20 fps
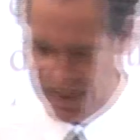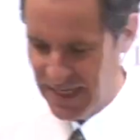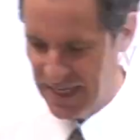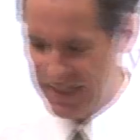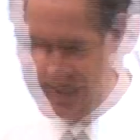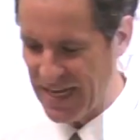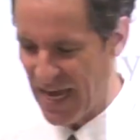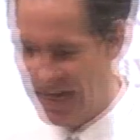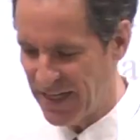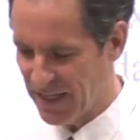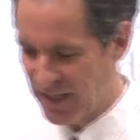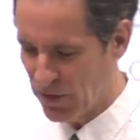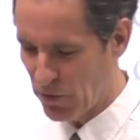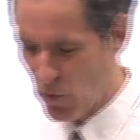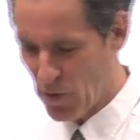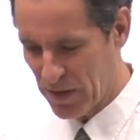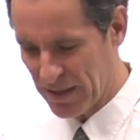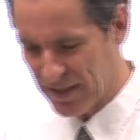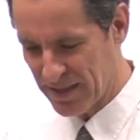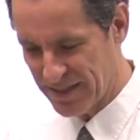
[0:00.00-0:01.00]
in getting an
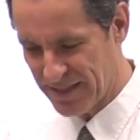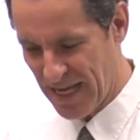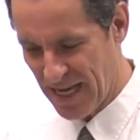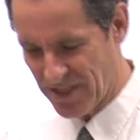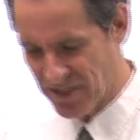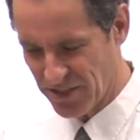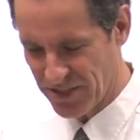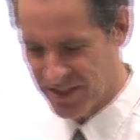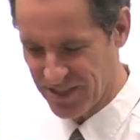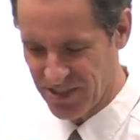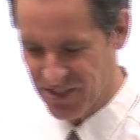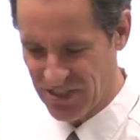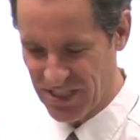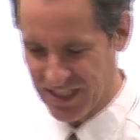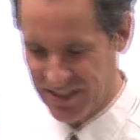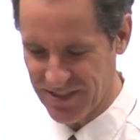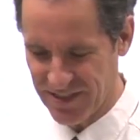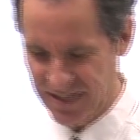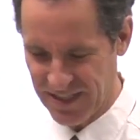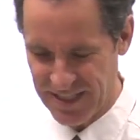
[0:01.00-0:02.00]
organization to
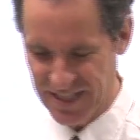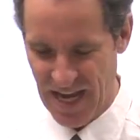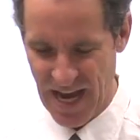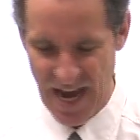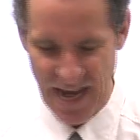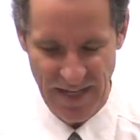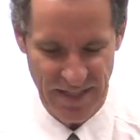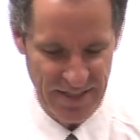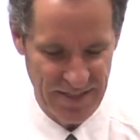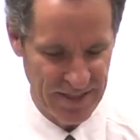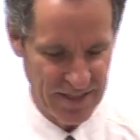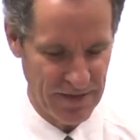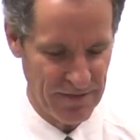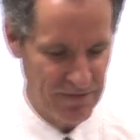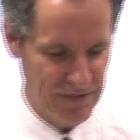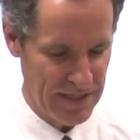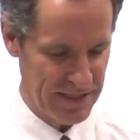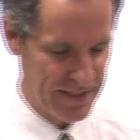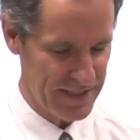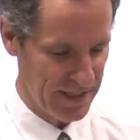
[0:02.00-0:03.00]
stick to the diet is
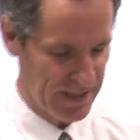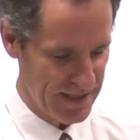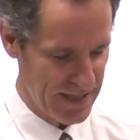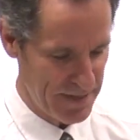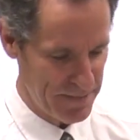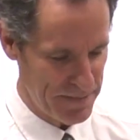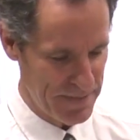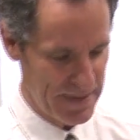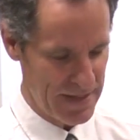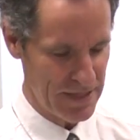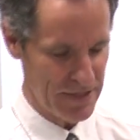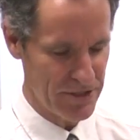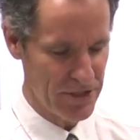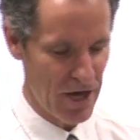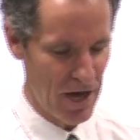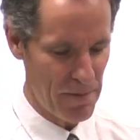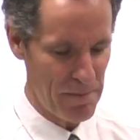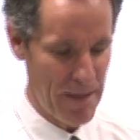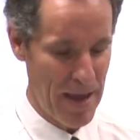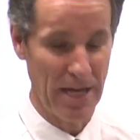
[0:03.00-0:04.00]
convincing them that
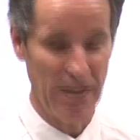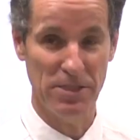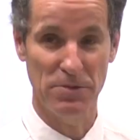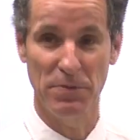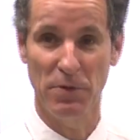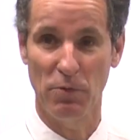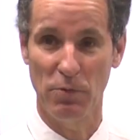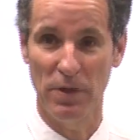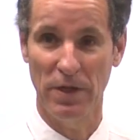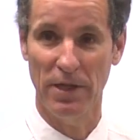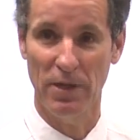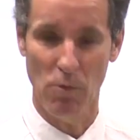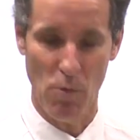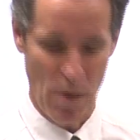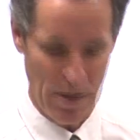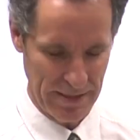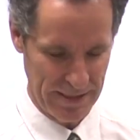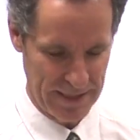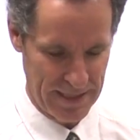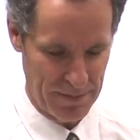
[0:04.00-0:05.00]
top management really
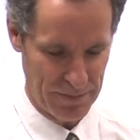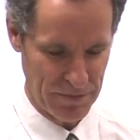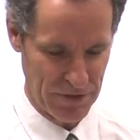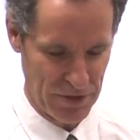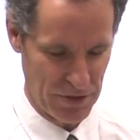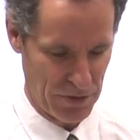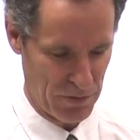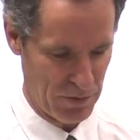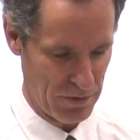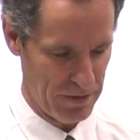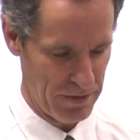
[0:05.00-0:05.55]
wants them to.